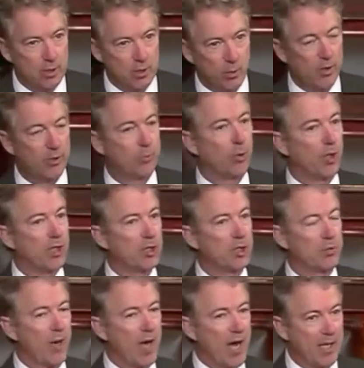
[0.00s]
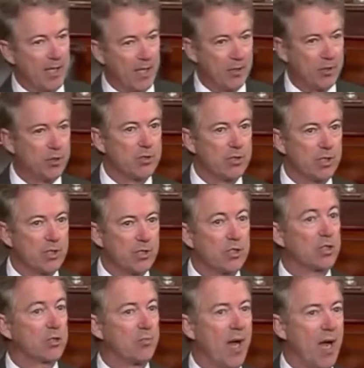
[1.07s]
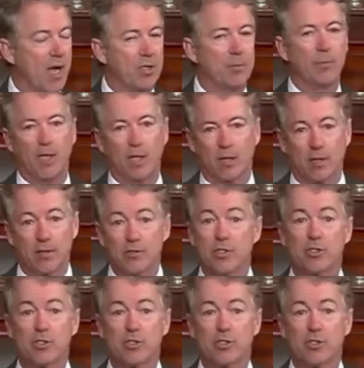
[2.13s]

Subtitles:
with British spy agencies to spy on Americans.